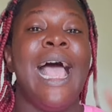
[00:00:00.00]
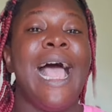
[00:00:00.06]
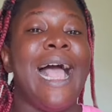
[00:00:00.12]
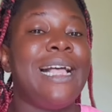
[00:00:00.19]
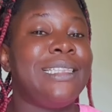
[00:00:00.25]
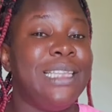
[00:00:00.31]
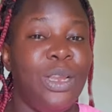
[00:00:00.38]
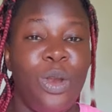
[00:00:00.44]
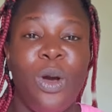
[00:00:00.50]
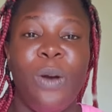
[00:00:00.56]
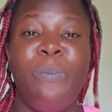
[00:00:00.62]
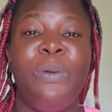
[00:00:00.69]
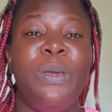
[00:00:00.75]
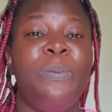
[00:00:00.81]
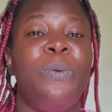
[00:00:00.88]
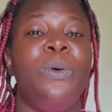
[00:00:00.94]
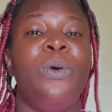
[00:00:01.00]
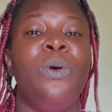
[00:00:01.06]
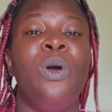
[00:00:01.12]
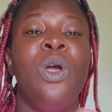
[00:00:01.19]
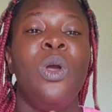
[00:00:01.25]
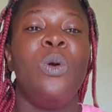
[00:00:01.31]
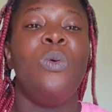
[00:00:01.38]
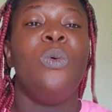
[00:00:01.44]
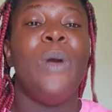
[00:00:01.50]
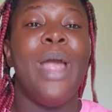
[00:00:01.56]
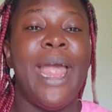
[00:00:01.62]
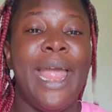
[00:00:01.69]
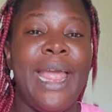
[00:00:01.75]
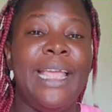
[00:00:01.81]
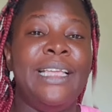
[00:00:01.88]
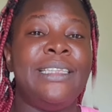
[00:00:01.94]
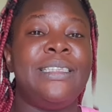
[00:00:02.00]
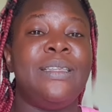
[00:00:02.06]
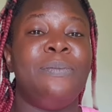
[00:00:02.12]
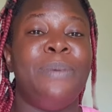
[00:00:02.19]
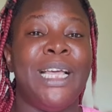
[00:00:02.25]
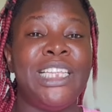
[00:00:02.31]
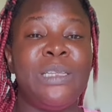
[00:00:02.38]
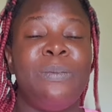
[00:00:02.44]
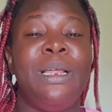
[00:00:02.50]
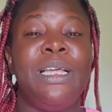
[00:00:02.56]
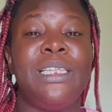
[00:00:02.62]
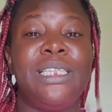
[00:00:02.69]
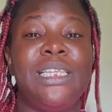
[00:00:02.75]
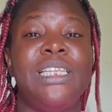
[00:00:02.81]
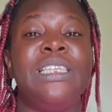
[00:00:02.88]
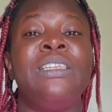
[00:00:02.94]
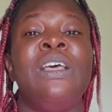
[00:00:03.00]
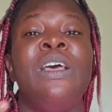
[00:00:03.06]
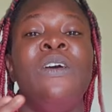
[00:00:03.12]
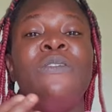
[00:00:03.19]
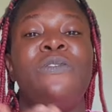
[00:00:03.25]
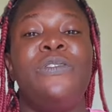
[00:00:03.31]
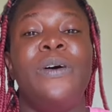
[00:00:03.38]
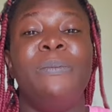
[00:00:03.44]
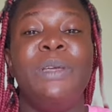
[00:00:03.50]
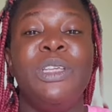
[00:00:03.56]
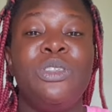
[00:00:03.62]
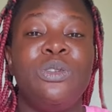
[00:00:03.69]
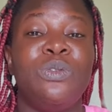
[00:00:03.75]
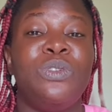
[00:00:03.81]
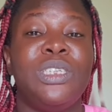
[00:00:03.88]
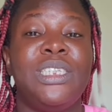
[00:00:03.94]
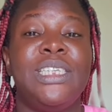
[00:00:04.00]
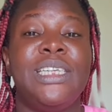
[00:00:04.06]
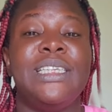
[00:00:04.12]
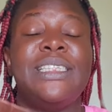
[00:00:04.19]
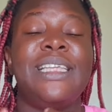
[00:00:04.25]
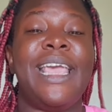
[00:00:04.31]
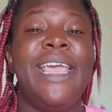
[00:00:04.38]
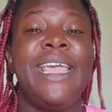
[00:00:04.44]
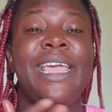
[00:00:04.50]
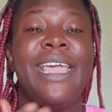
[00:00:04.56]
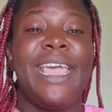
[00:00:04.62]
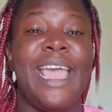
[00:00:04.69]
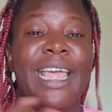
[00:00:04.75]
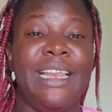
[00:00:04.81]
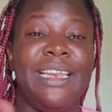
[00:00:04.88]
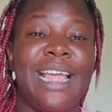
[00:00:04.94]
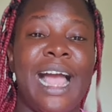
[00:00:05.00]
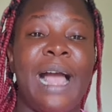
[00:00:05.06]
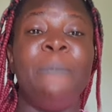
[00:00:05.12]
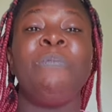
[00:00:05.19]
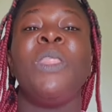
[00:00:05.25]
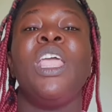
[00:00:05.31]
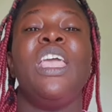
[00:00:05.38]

ask a lot of people, where is the best places for me to visit in Kenya.